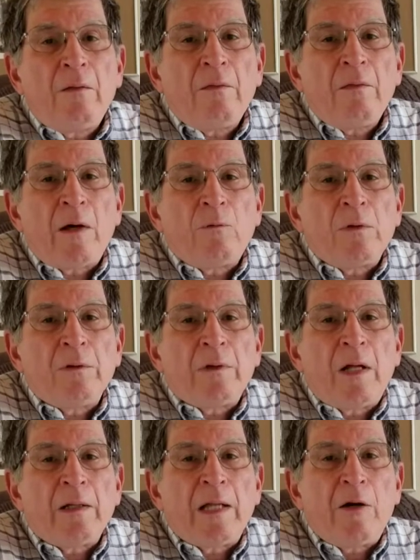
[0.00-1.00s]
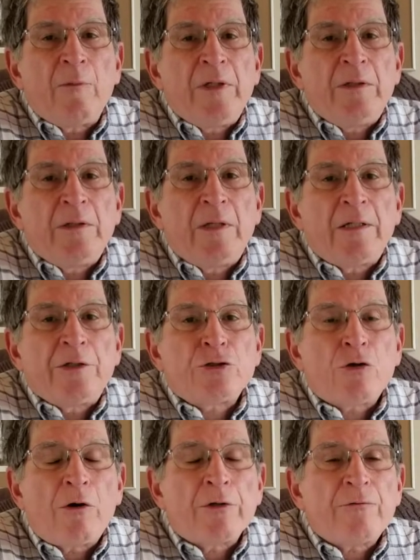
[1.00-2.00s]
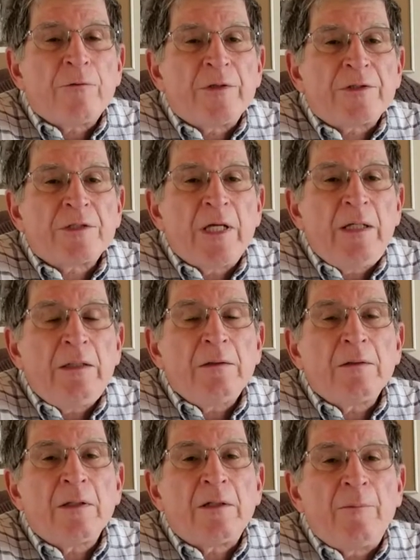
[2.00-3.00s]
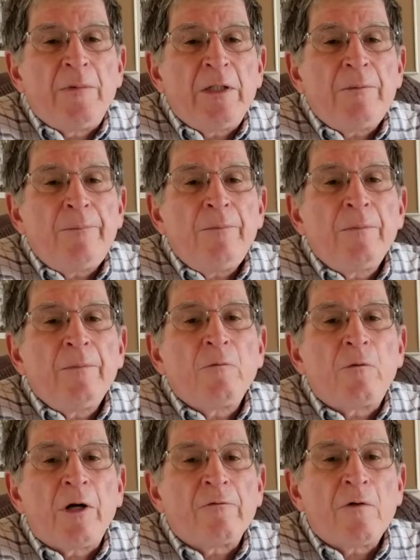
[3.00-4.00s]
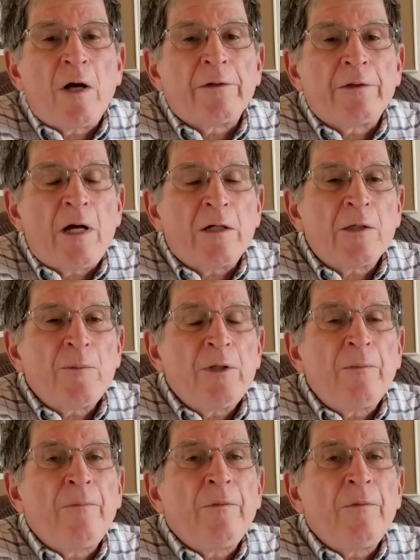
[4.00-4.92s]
That will allow me to get a charter from the state that I'm in, where I file the document.